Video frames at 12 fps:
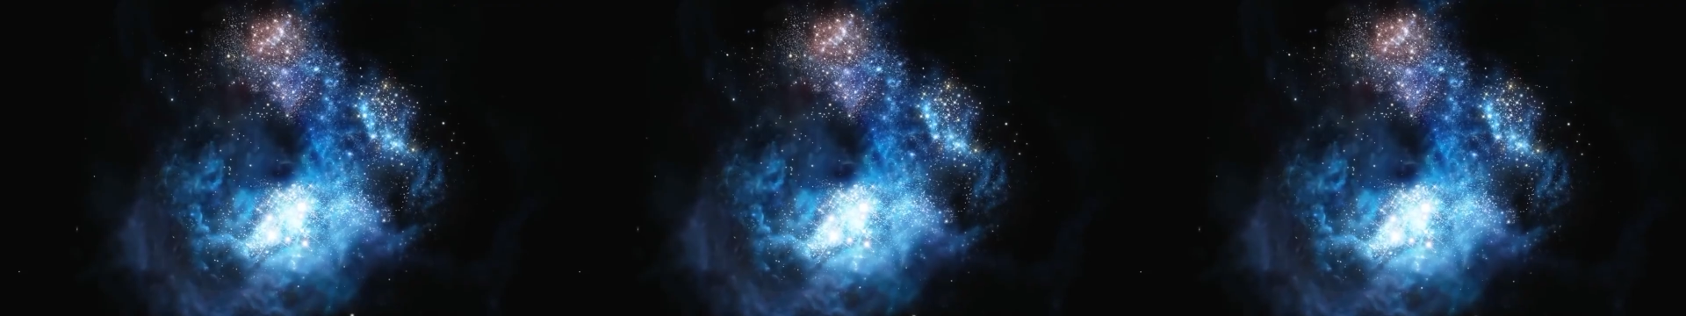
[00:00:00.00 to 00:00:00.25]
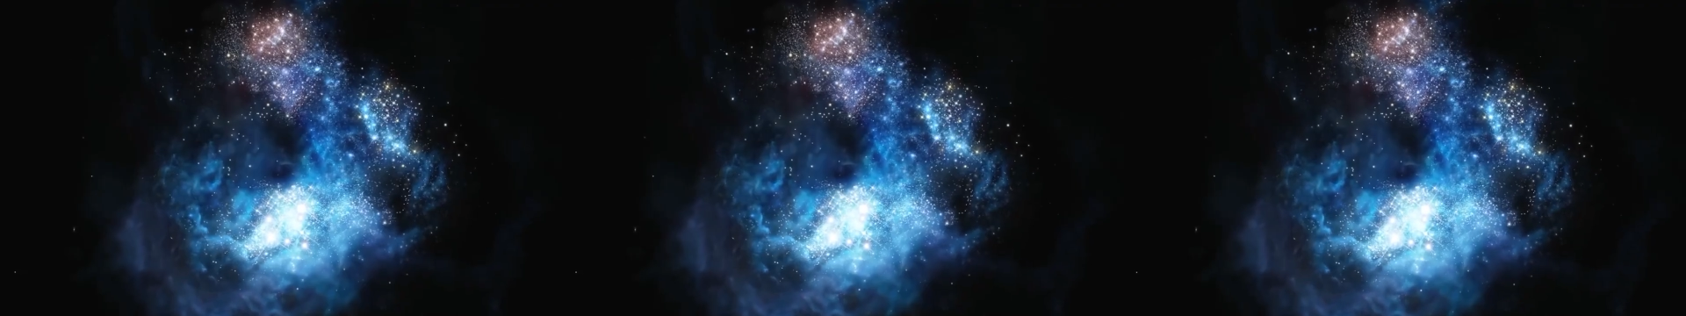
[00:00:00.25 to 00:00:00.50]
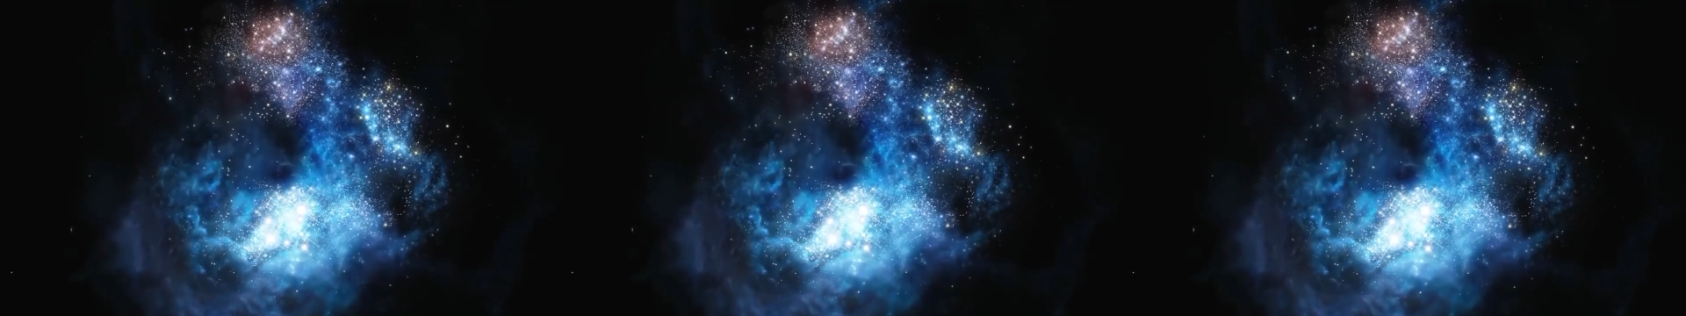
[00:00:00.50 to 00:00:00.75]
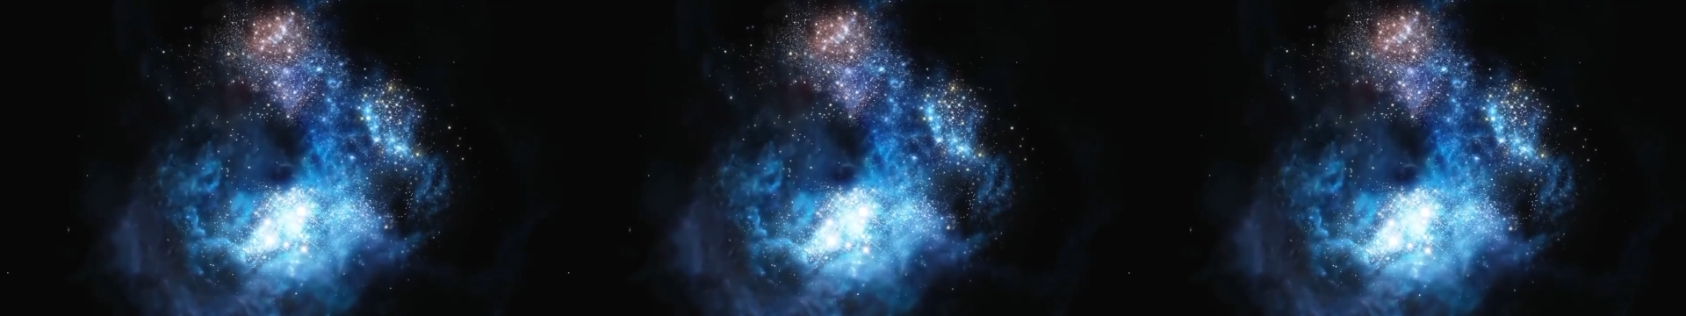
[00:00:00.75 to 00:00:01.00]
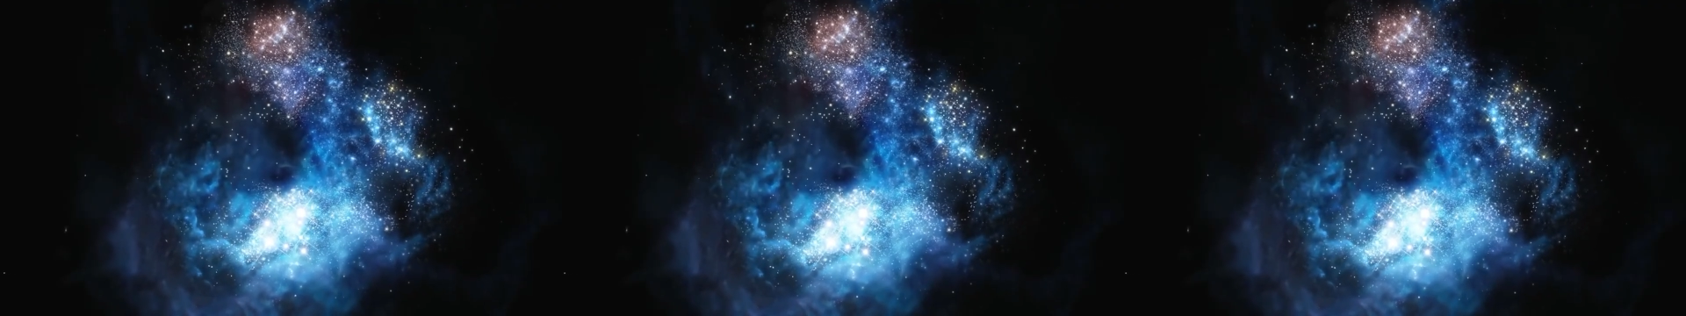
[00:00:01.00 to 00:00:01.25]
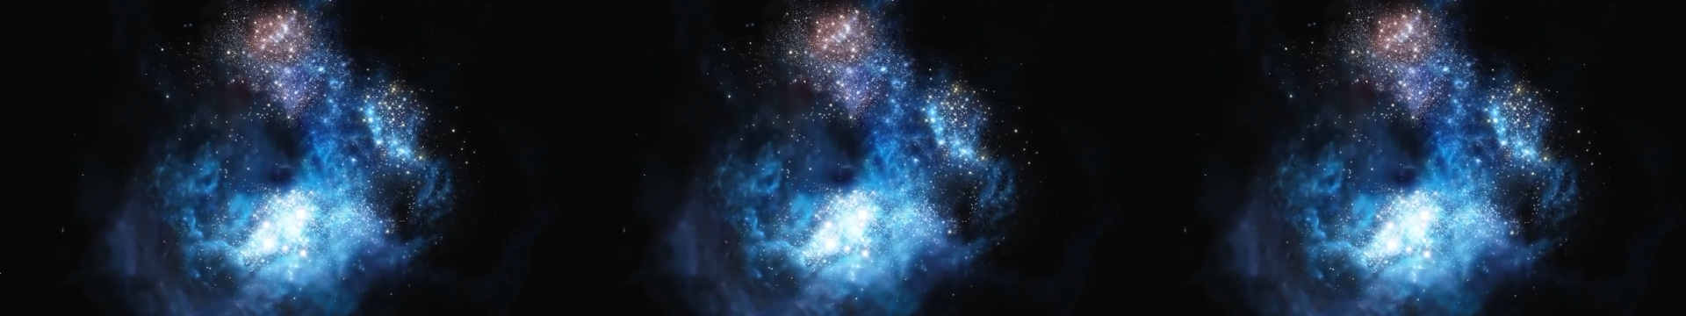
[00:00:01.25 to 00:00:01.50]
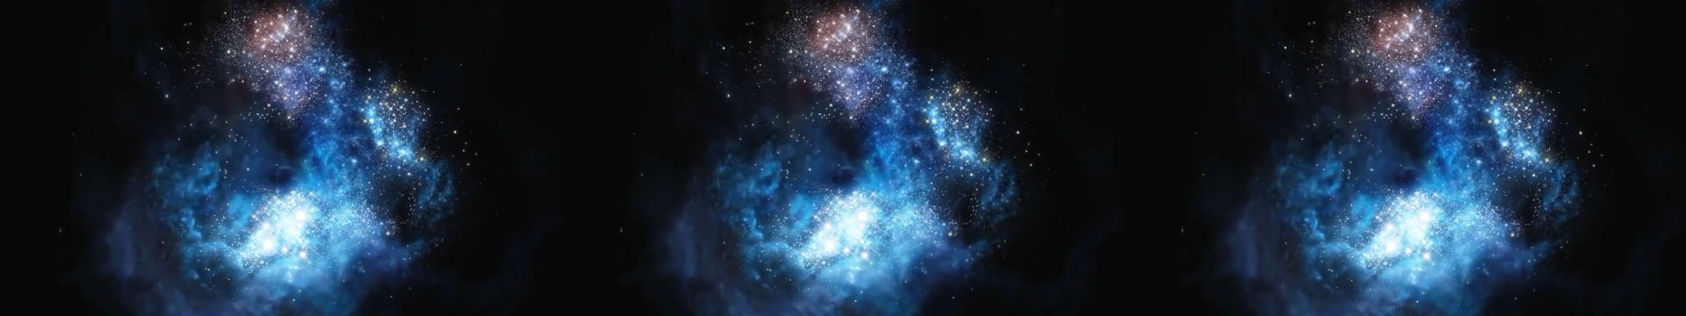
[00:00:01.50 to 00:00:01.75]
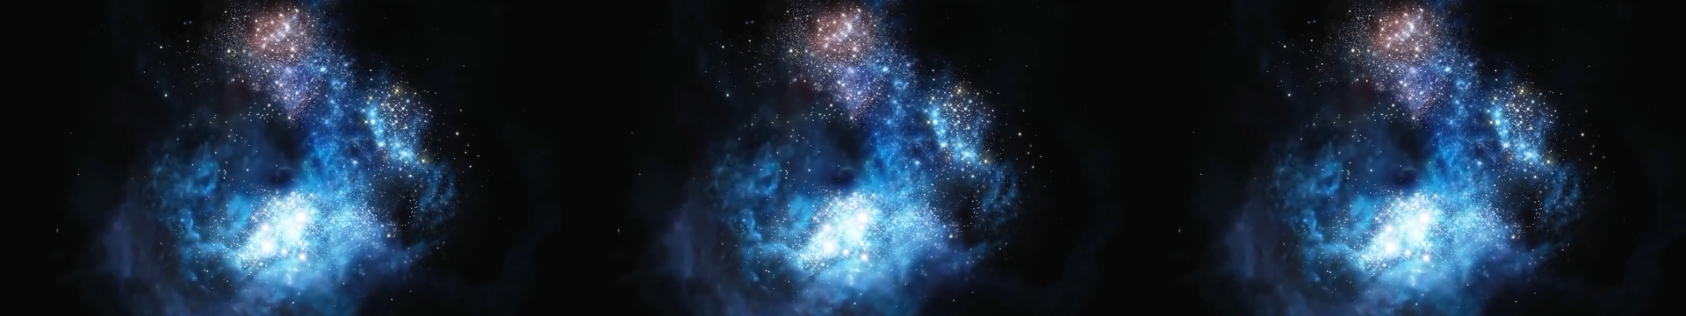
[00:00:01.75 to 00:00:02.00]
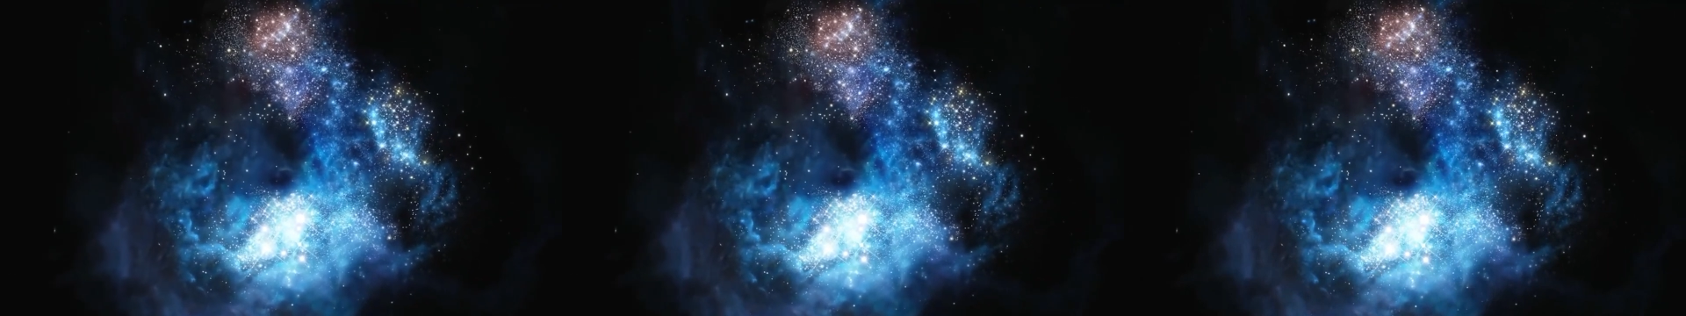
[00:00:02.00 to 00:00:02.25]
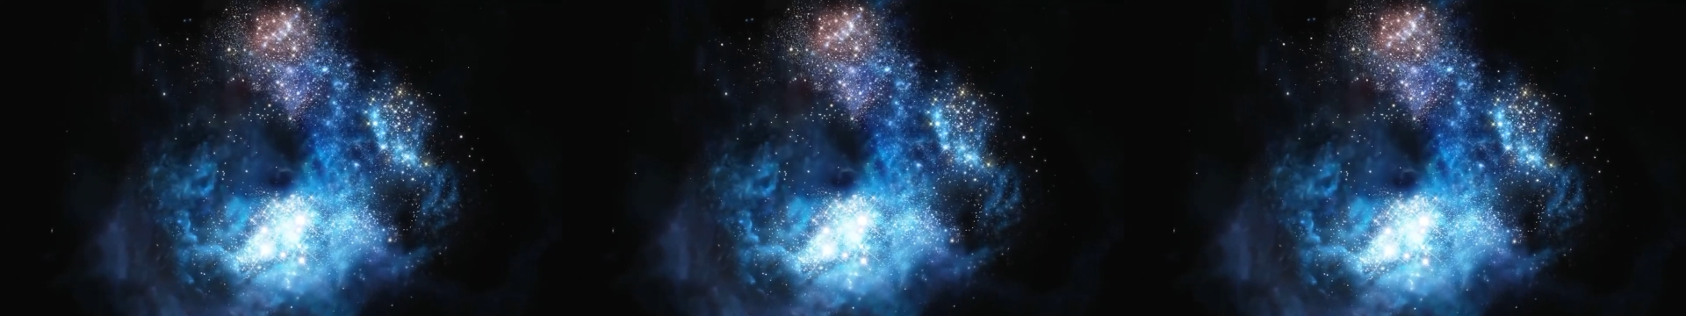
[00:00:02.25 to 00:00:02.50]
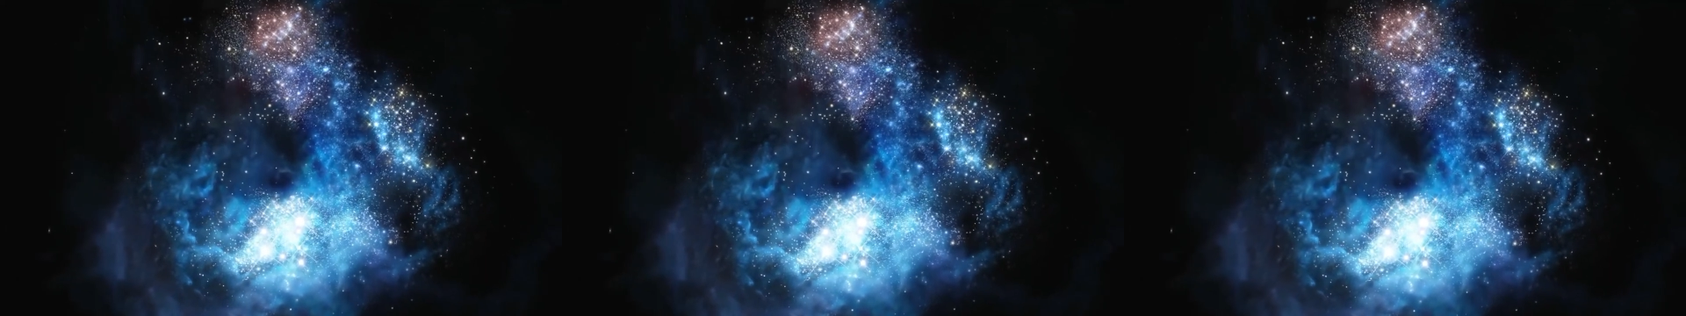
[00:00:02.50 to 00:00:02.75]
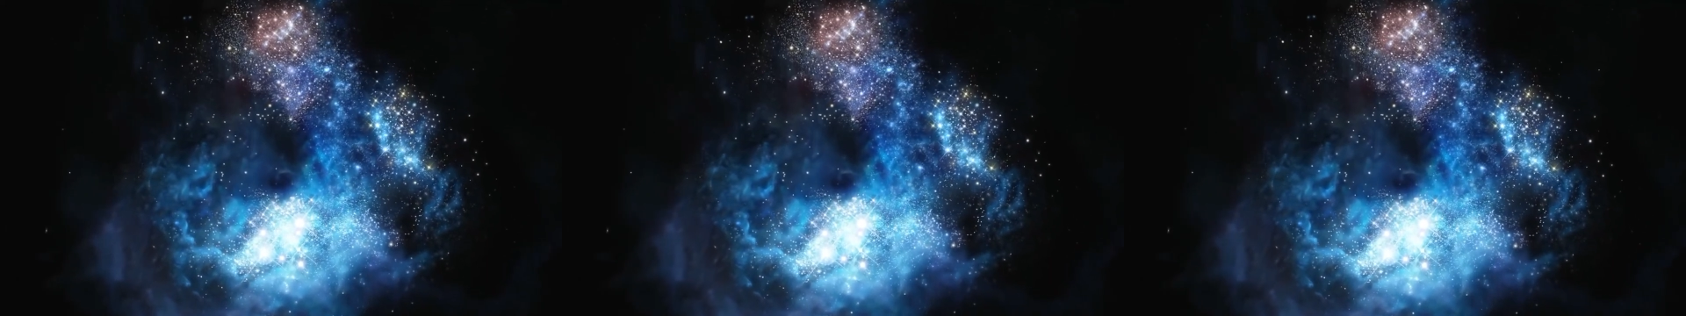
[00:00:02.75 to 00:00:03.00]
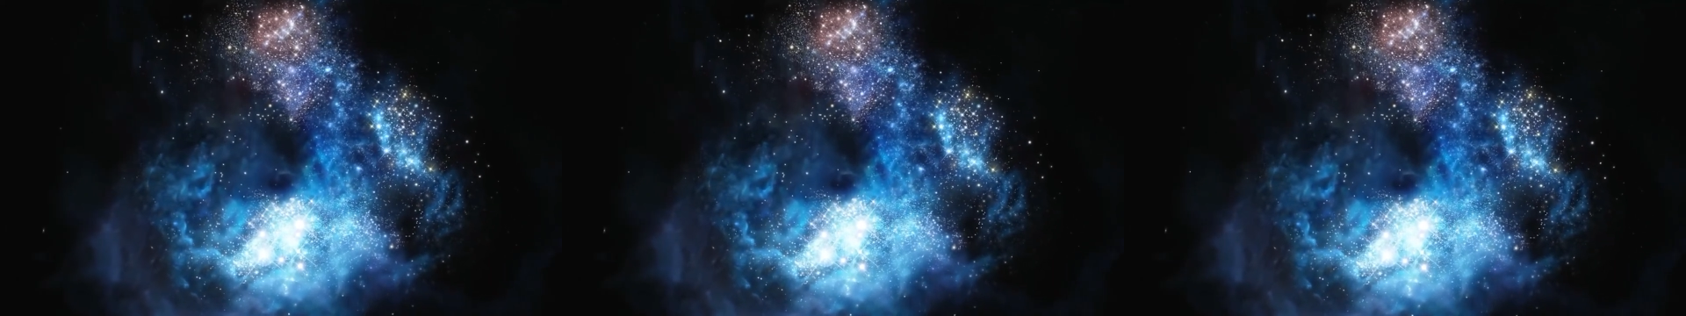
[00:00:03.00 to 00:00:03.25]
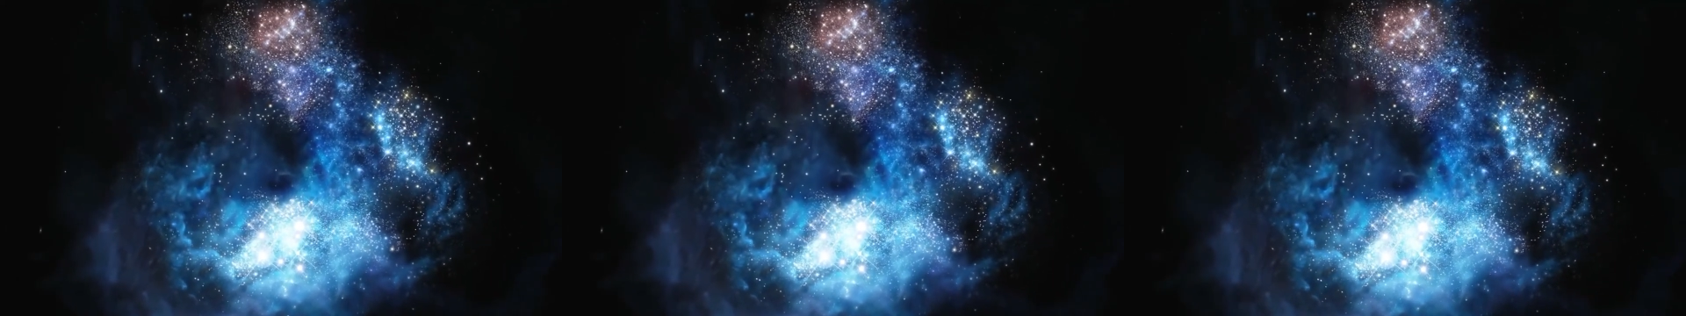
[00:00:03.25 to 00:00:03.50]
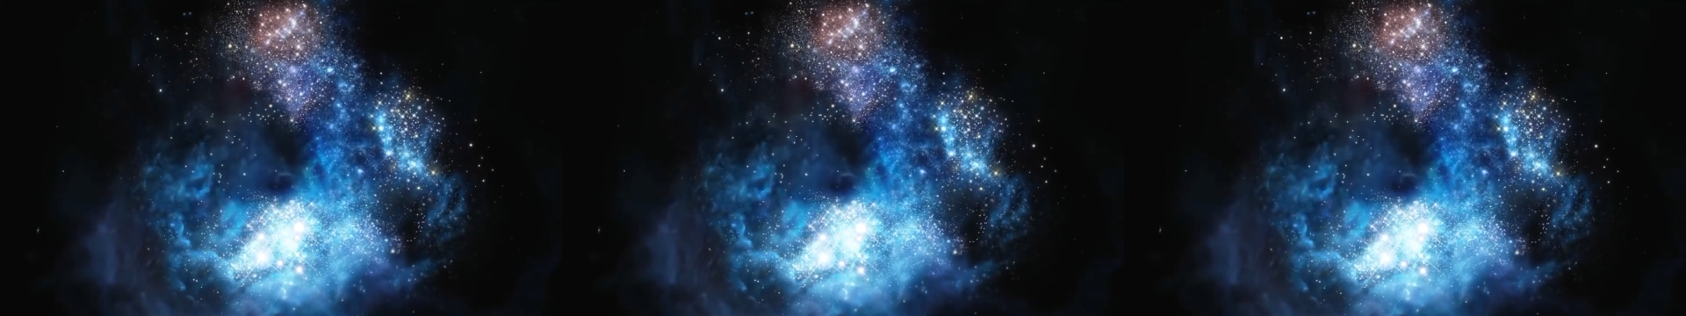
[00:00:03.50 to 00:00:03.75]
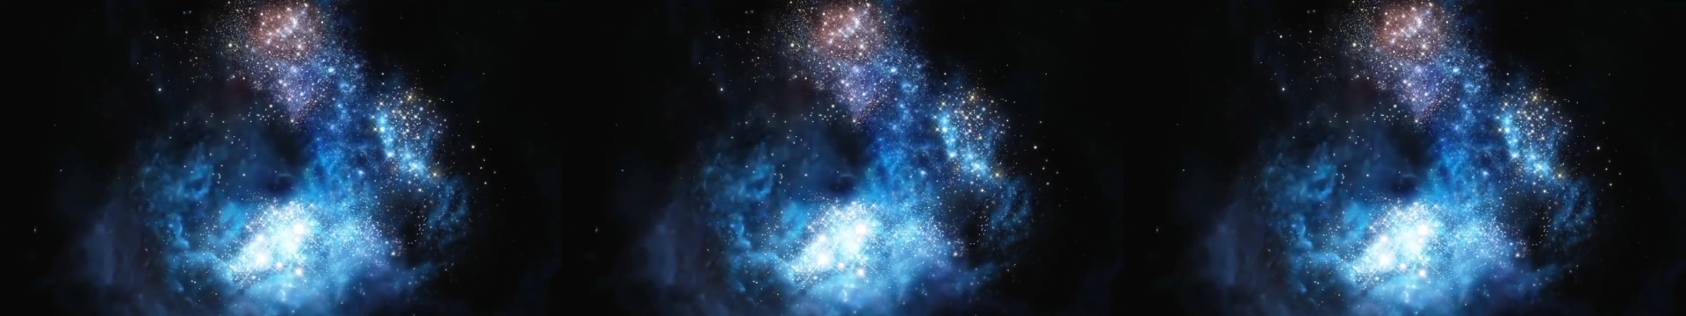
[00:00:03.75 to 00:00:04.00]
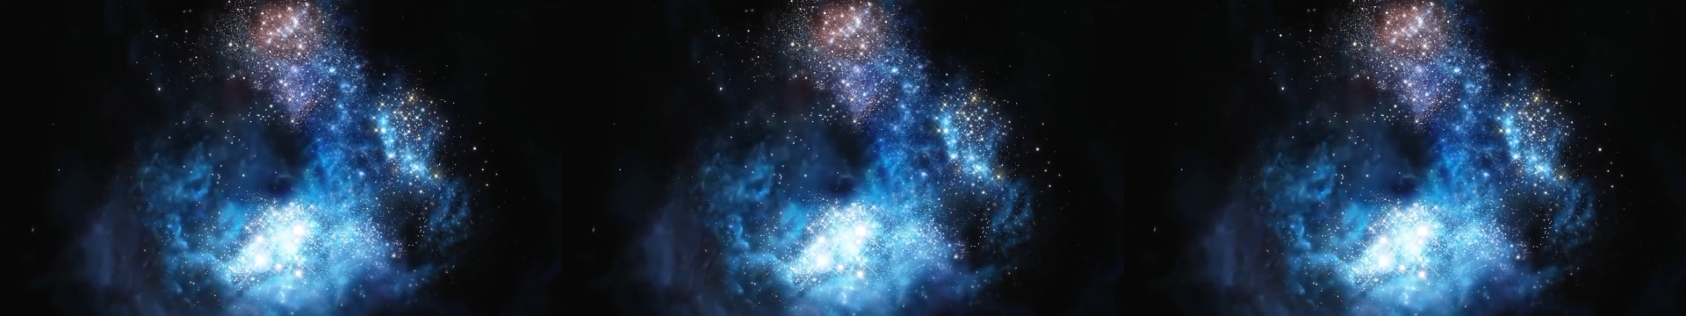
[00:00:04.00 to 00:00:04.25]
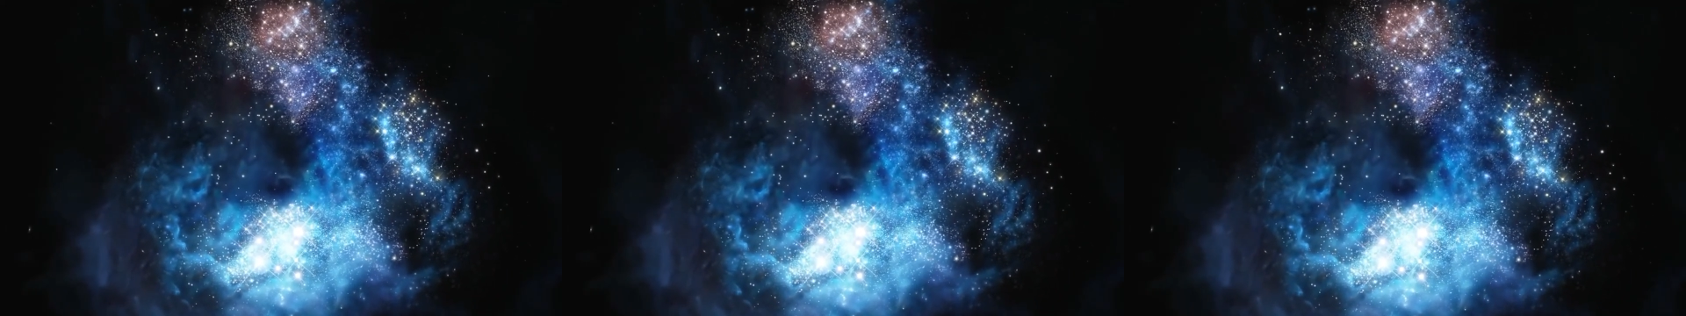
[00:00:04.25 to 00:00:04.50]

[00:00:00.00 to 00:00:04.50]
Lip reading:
Nobody's mouth can be seen.